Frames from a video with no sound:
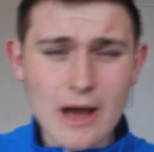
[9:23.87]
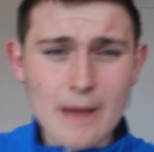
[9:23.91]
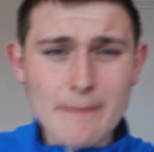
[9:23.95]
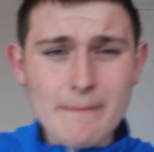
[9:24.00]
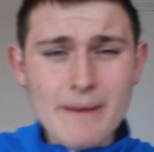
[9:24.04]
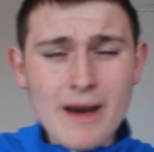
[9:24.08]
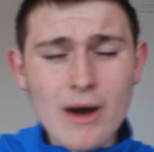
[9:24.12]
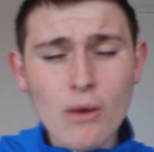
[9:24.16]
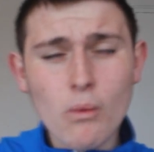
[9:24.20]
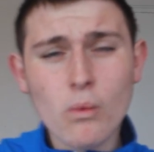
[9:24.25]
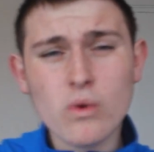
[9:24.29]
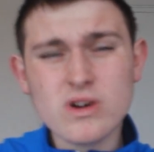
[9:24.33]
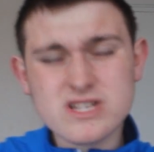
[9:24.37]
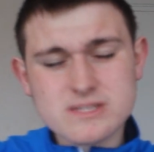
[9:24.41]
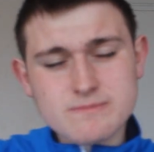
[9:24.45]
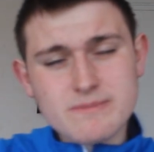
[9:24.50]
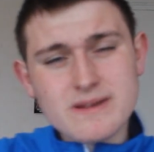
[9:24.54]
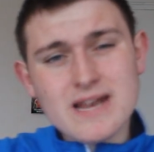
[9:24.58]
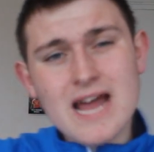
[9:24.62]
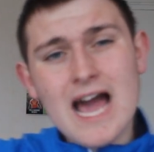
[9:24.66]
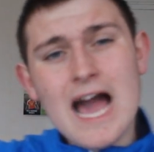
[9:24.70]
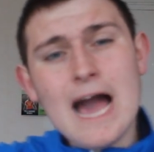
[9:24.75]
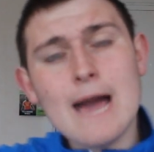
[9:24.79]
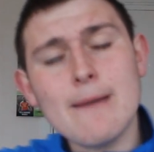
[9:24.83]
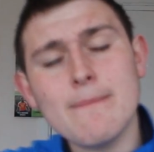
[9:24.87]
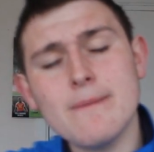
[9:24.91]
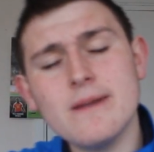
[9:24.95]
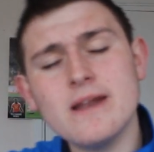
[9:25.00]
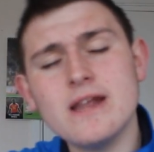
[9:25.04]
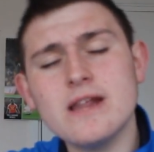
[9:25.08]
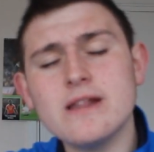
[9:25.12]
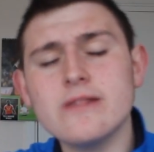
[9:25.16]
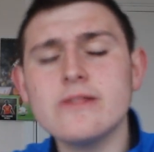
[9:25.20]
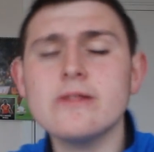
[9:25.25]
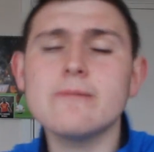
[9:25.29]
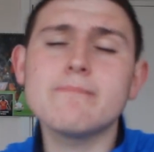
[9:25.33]
about what's been
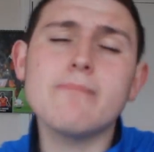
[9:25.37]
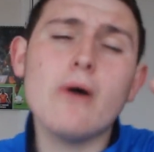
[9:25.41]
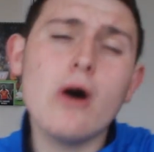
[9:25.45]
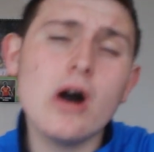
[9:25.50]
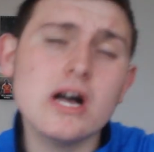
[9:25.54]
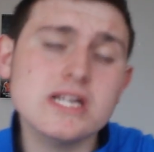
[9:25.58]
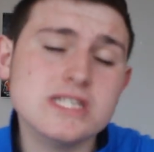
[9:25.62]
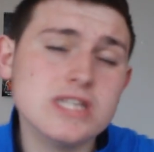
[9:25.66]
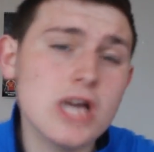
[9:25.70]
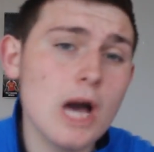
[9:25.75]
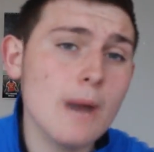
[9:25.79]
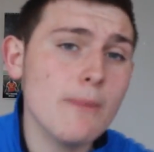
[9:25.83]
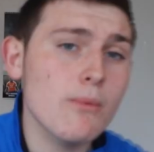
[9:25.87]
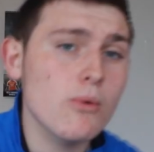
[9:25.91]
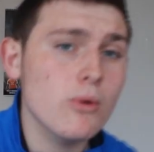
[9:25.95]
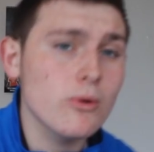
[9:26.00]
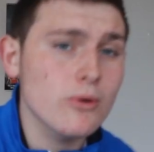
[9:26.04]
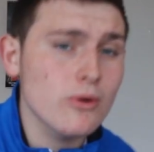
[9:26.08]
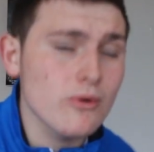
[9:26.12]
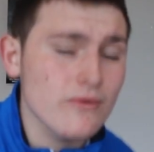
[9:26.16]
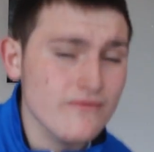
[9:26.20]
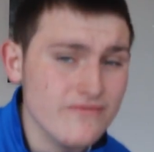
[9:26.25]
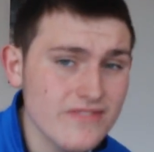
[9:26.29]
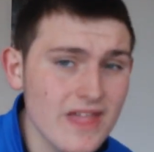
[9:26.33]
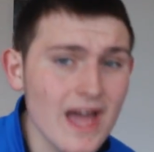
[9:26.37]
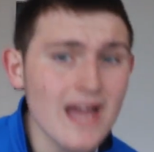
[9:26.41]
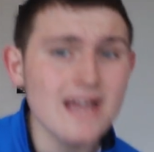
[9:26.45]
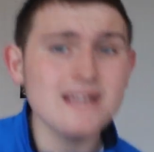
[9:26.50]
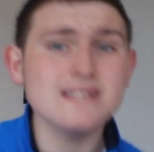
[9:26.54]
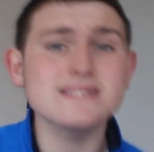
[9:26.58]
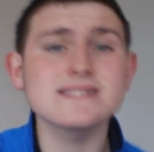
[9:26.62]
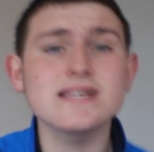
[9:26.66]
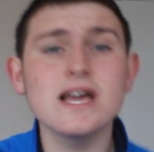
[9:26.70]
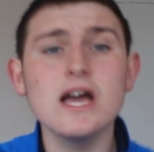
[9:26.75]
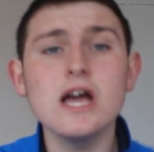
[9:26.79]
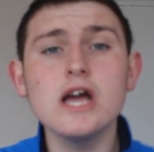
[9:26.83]
happening in the past couple of
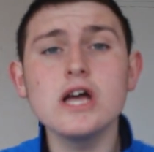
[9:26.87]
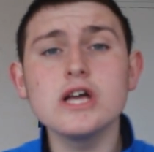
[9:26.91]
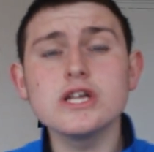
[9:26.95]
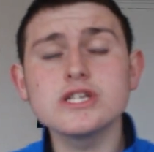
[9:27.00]
days.